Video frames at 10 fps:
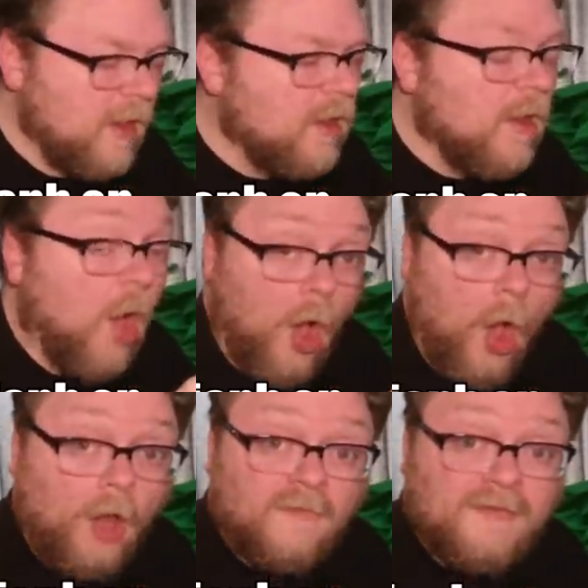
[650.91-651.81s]
but
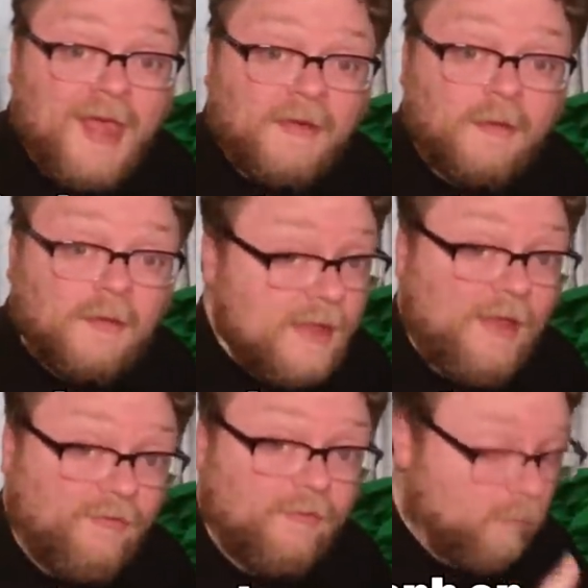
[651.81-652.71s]
all of that.
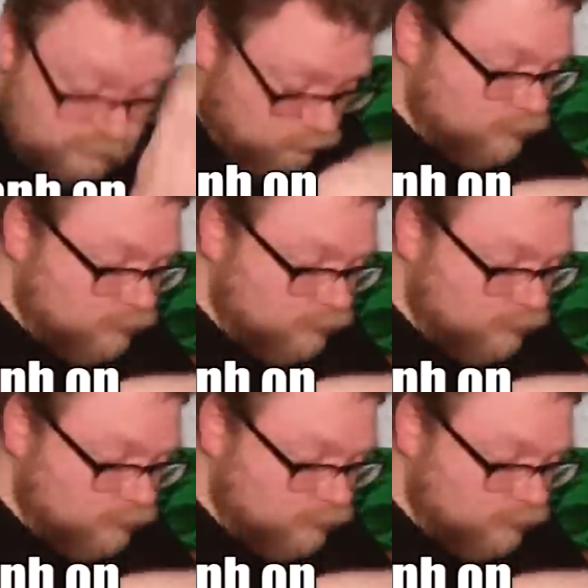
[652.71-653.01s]
Yes,